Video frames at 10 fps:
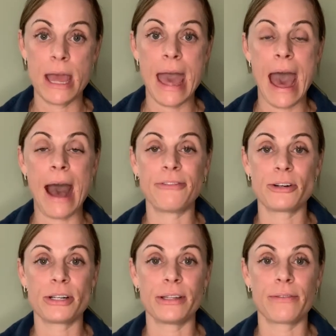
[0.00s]
after
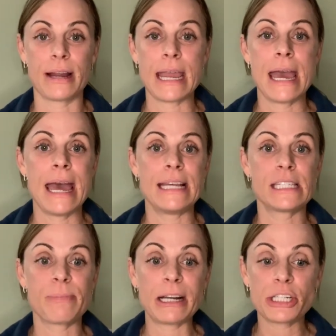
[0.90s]
delivery,
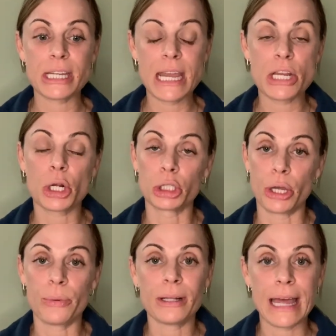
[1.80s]
especially in your
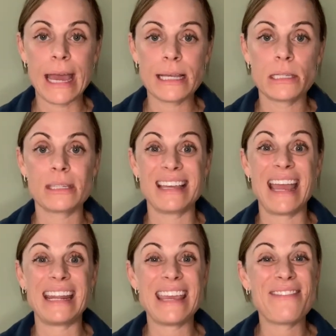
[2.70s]
lower legs
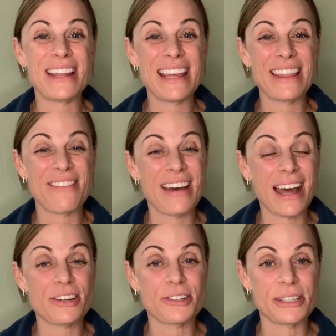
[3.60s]
and even in the
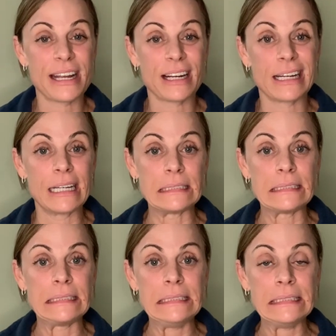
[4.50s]
vaginal area.
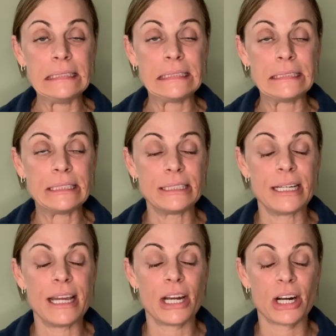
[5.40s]
Eesh,
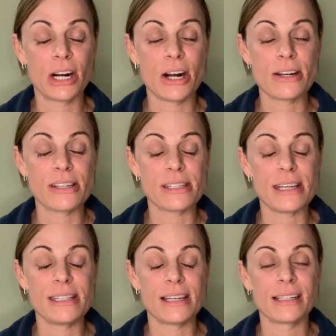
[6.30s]
it hurts,
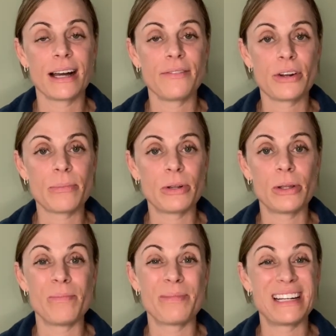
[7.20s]
it's
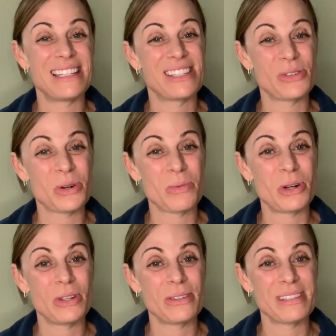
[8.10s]
uncomfortable, but it's
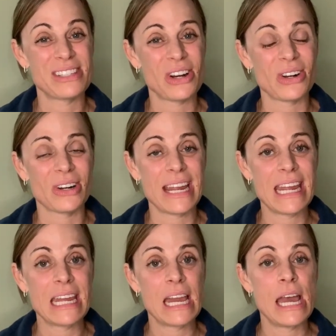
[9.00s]
normal.
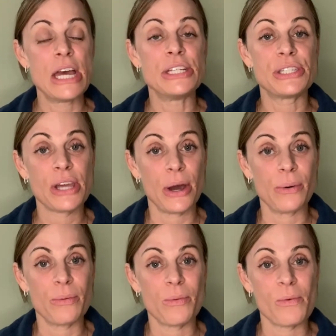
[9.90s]
Sorry. So,
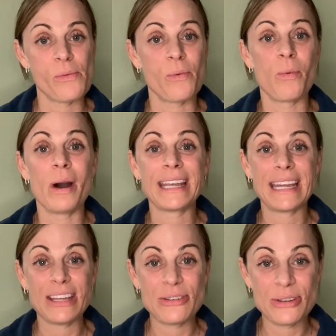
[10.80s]
what
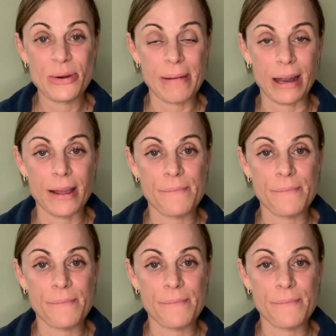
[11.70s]
can you do about it?